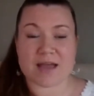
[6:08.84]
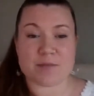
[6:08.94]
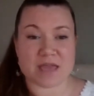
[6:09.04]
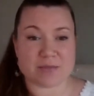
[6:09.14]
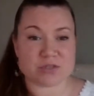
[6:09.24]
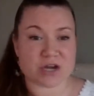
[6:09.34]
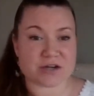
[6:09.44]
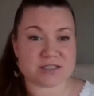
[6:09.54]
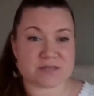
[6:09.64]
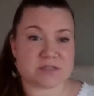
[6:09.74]
I'm Gabe
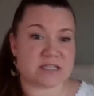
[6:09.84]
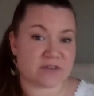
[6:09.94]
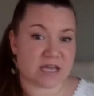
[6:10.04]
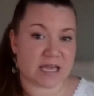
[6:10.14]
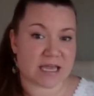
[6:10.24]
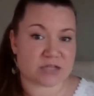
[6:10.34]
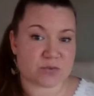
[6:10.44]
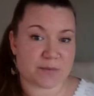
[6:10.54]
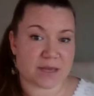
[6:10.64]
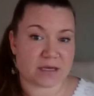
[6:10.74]
Charles. I'm the Civic
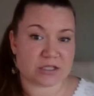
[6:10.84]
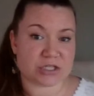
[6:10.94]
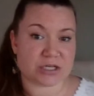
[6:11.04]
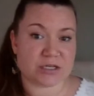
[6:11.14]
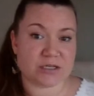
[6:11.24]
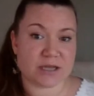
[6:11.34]
Engagement Manager,